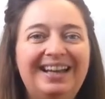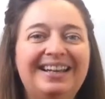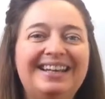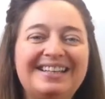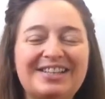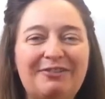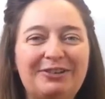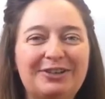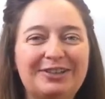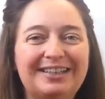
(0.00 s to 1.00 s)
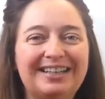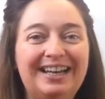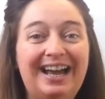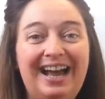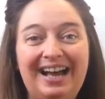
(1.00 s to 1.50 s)
Let's have a look
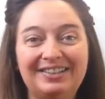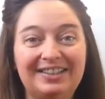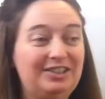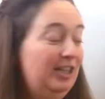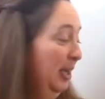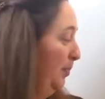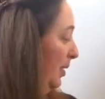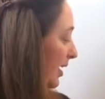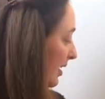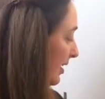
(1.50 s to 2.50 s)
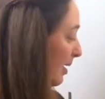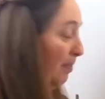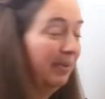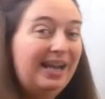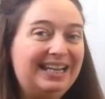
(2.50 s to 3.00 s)
at tip
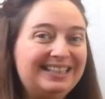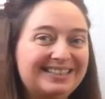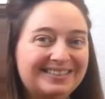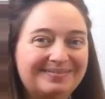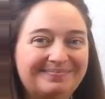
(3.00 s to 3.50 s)
number 8.